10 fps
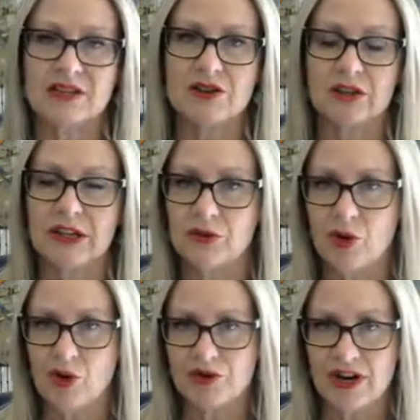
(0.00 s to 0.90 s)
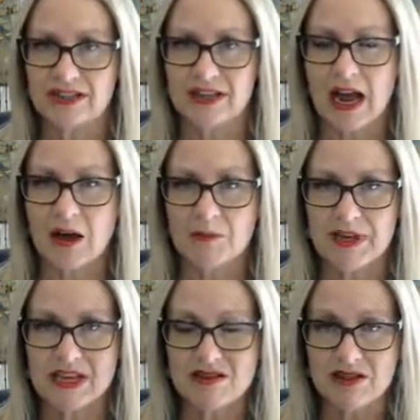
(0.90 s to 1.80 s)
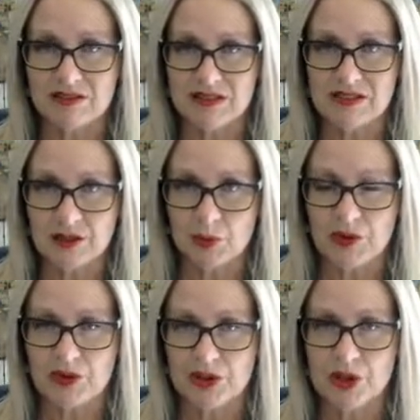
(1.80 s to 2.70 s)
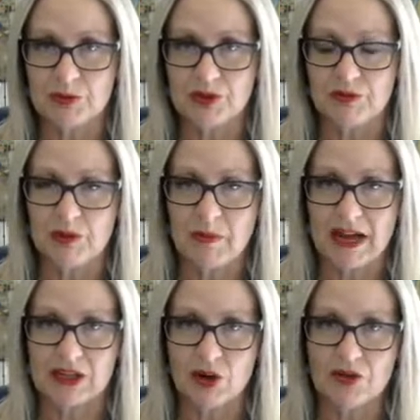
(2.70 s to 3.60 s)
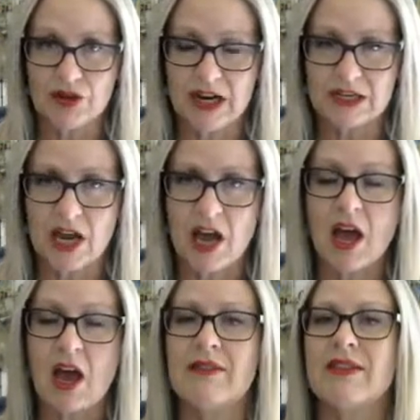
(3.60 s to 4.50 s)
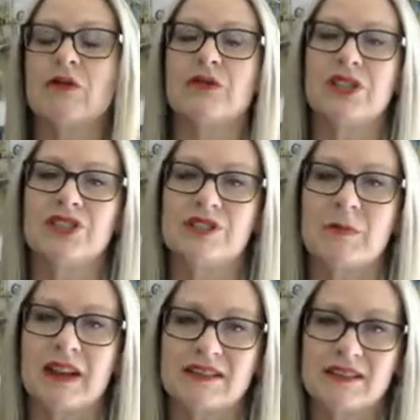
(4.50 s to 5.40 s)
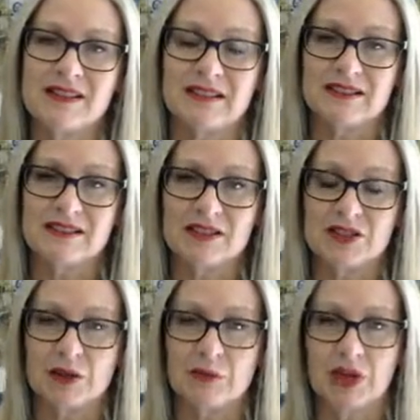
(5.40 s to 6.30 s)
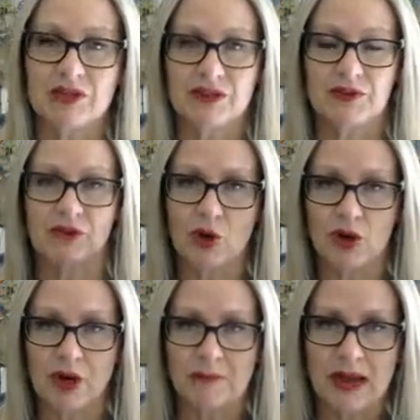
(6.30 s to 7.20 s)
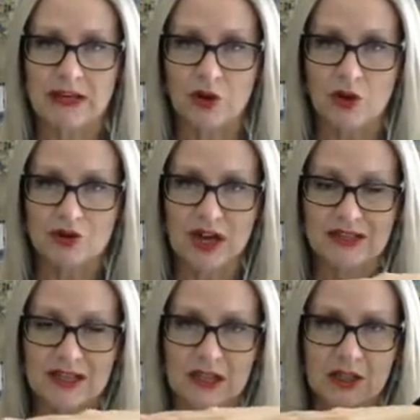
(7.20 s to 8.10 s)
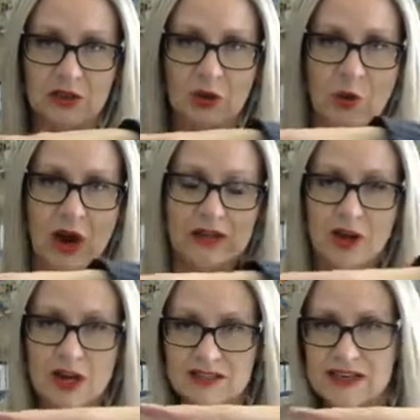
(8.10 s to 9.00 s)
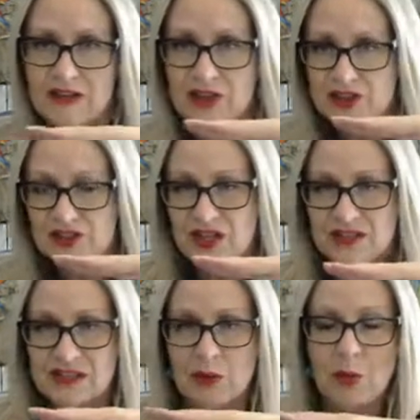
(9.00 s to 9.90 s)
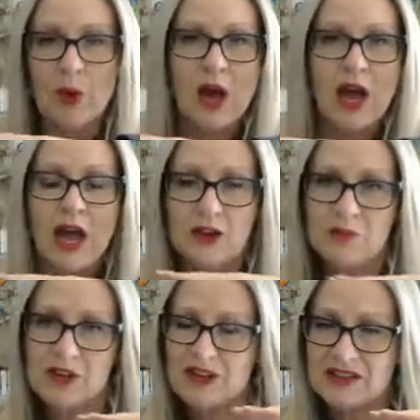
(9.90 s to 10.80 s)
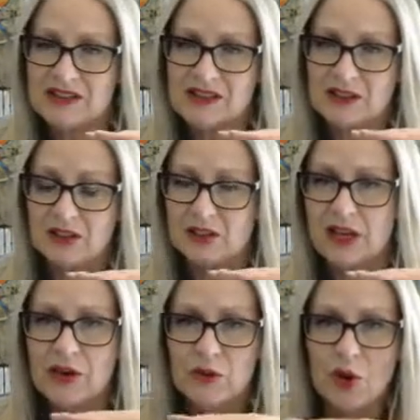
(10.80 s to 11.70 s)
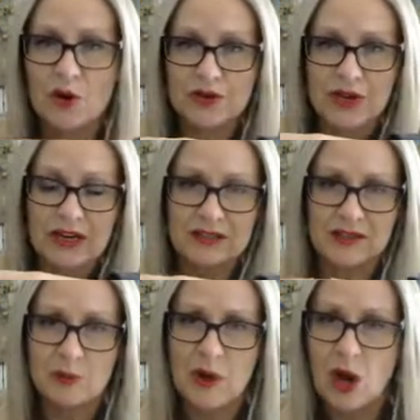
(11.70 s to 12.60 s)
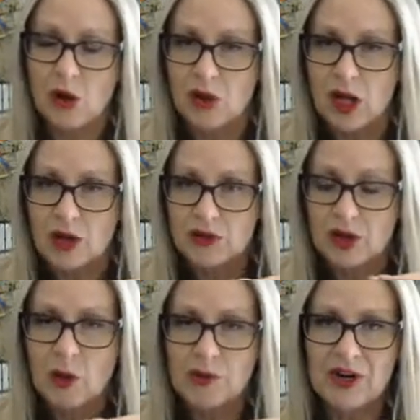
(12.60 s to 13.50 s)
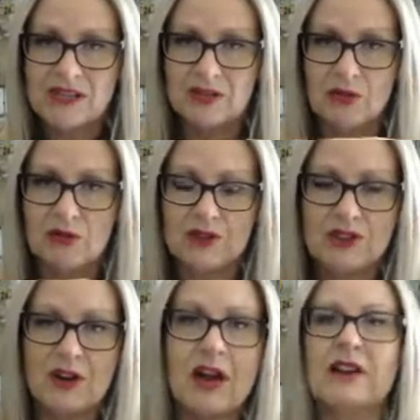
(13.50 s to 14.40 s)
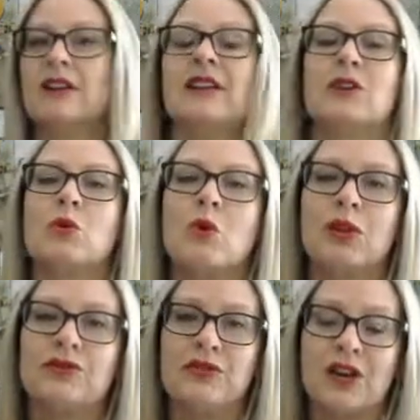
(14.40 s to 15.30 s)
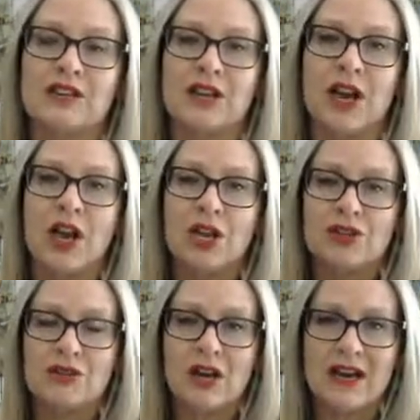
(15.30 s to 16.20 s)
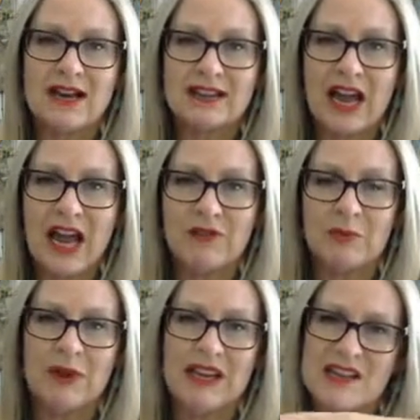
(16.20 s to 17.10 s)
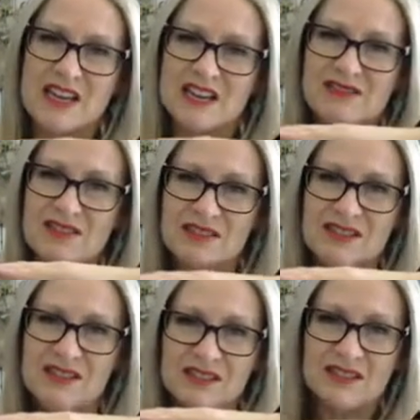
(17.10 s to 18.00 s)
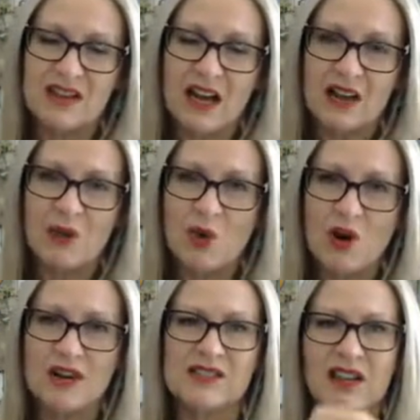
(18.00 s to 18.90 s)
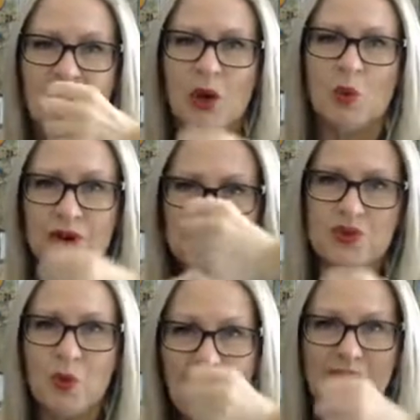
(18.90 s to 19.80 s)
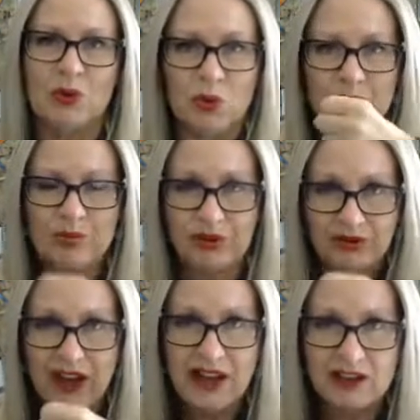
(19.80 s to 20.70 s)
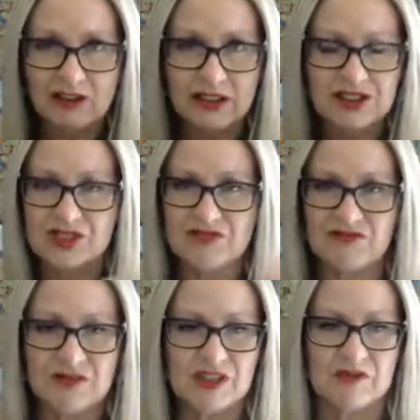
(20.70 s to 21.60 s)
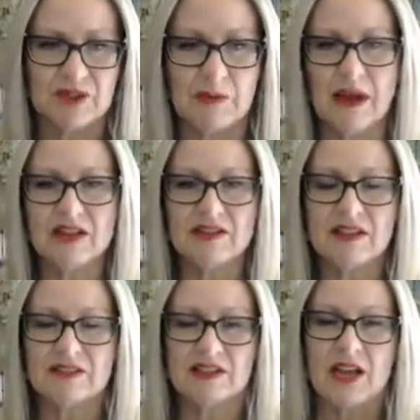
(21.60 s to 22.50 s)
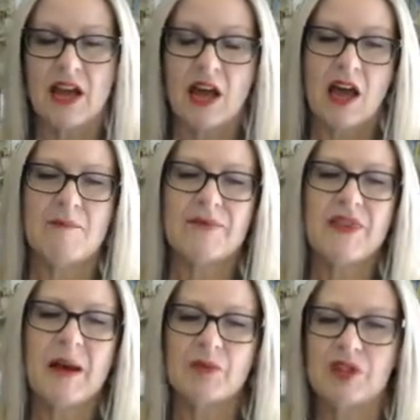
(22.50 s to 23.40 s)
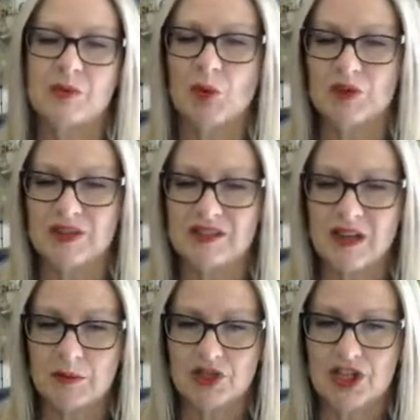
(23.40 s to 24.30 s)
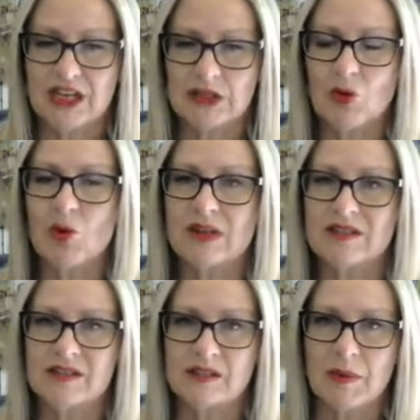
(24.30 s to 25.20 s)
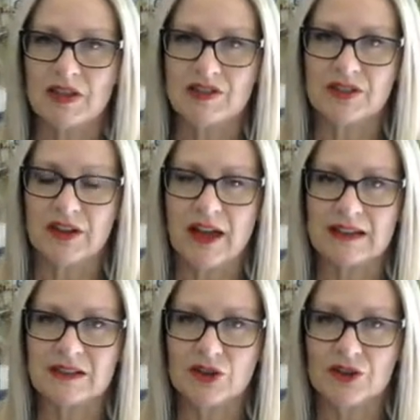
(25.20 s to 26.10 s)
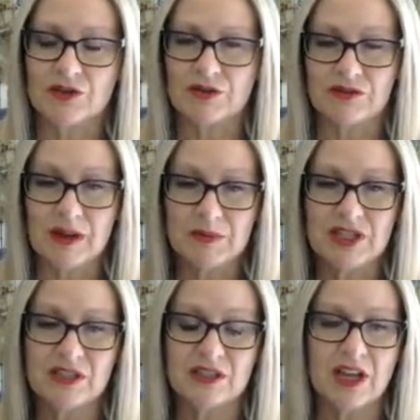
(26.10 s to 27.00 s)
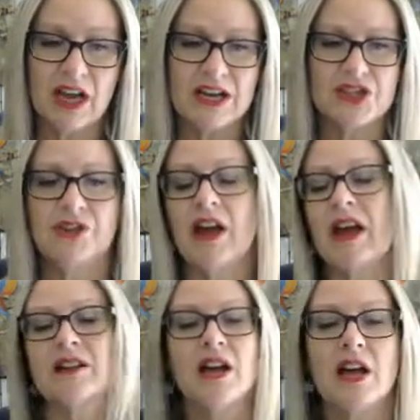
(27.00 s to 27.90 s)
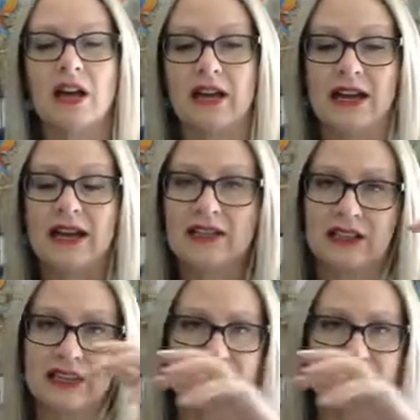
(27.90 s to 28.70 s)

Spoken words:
the collateral contract can't be inconsistent with the terms of the main contract. And that really just makes sense, doesn't it? Because if you've got a main contract ticking along quite nicely, and then you start to say, well, hang on a minute, there's this collateral contract as well that operates alongside it and qualifies it, you can't have it being inconsistent, otherwise which one would prevail? It just doesn't really make sense. That principle was established in Hoyts and Spencer, and so in that particular case you had a head